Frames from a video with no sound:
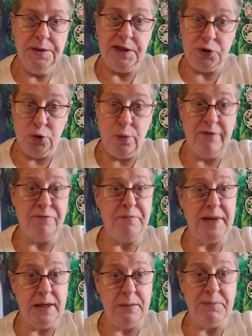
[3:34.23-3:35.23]
that you have
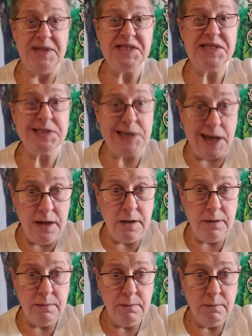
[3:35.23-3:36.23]
made a
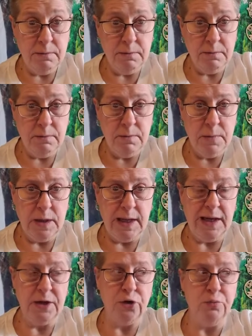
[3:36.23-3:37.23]
mistake
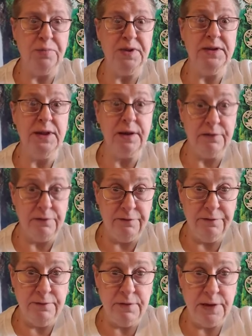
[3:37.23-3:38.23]
and you believe
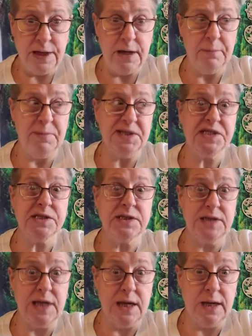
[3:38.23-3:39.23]
that a
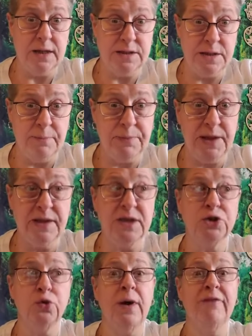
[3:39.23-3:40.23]
mistake is something
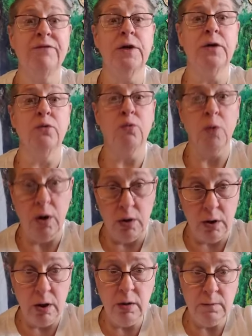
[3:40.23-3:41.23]
that you have done
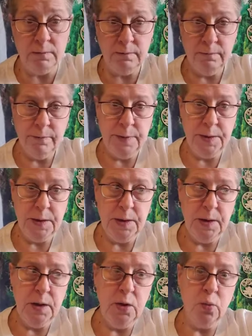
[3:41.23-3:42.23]
wrong,
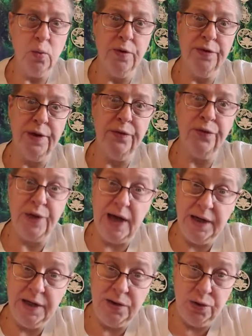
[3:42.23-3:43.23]
well, then
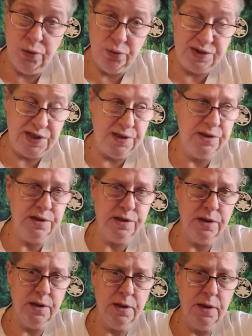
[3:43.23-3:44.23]
that induces